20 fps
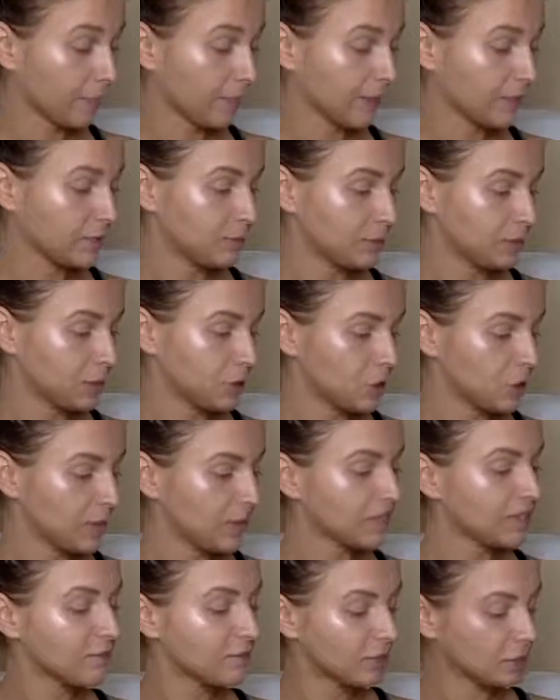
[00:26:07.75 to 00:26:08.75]
It's been 2
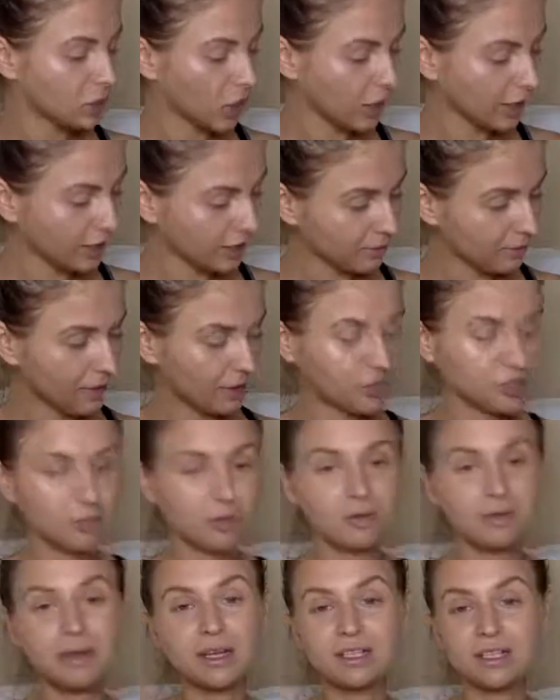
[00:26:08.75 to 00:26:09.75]
weeks I've been talking about it. I've just
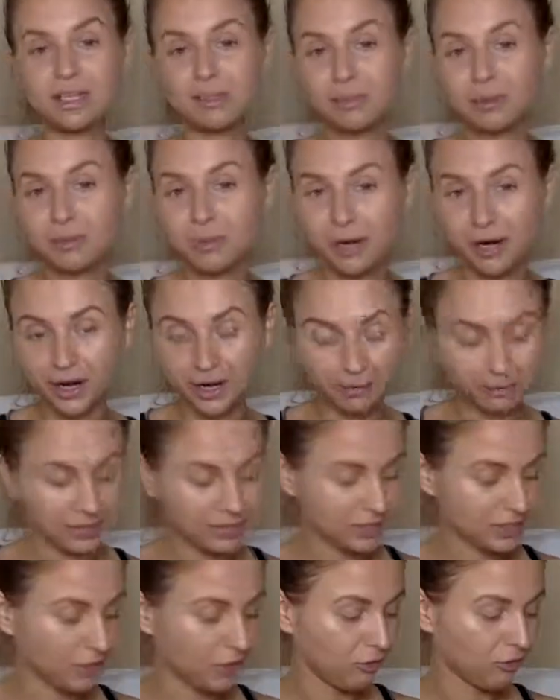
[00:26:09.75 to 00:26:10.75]
been mentally preparing
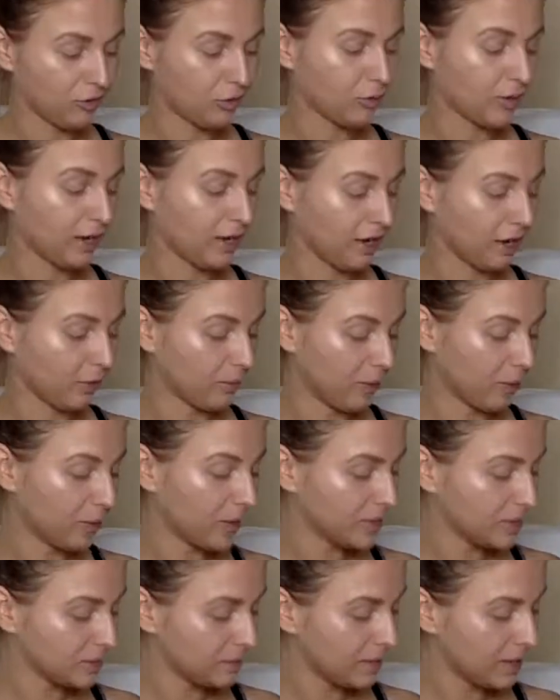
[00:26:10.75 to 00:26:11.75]
myself and writing out my
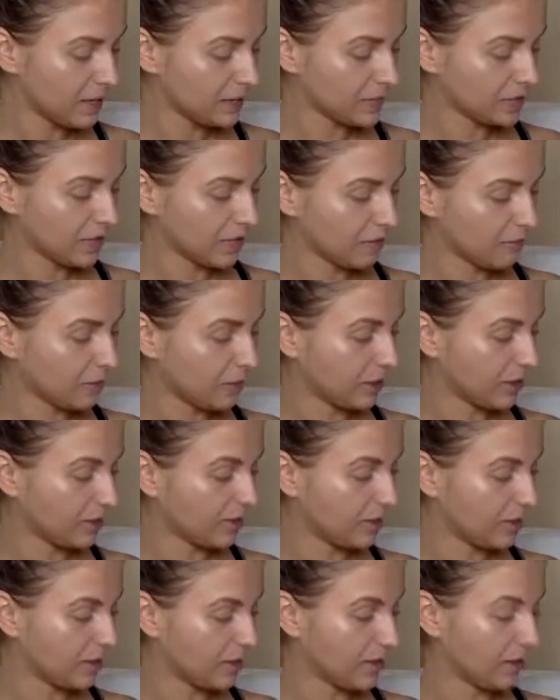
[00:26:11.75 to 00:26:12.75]
resume, just kind of putting
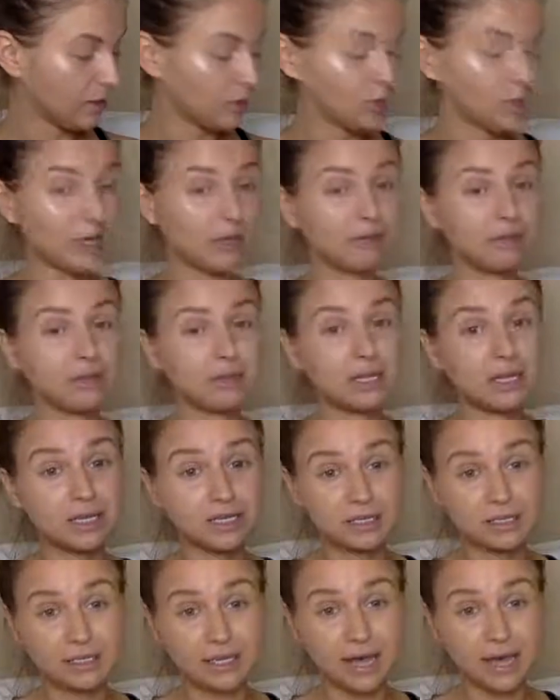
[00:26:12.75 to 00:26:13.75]
everything. And I was waiting for
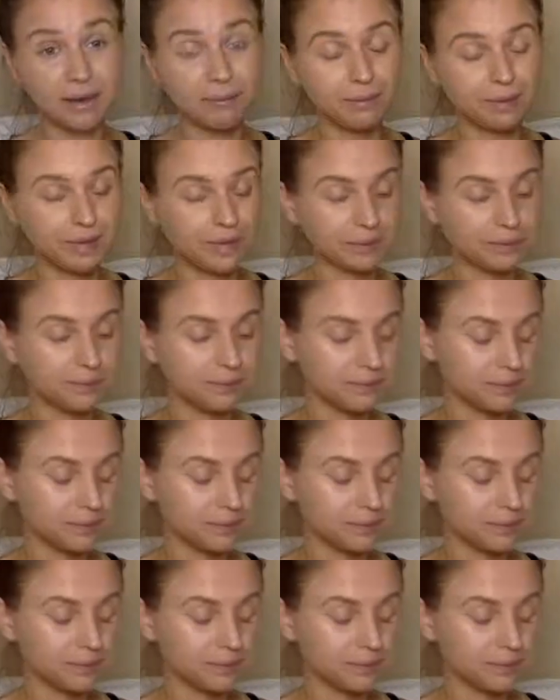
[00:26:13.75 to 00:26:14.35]
this to happen.